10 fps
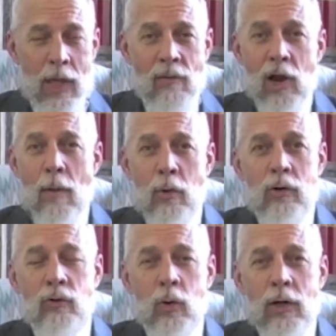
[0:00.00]
have a lot more
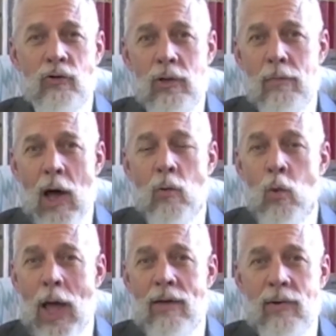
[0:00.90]
discretion about
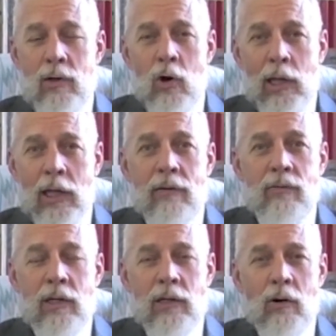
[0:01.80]
waiving or
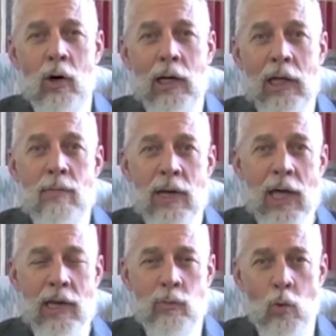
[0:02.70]
lifting or
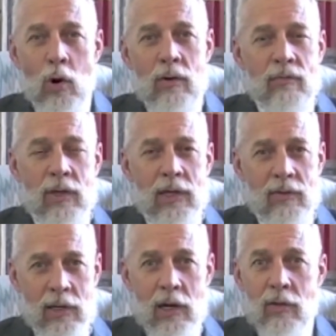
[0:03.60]
eliminating warrant
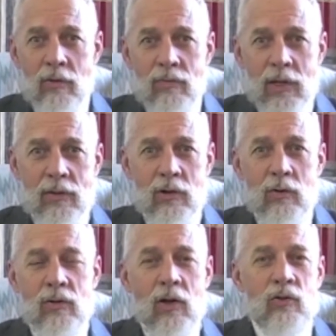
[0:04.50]
fees and other fees that
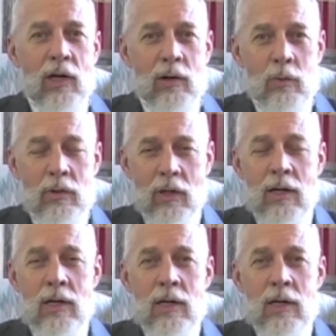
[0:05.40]
are associated with a,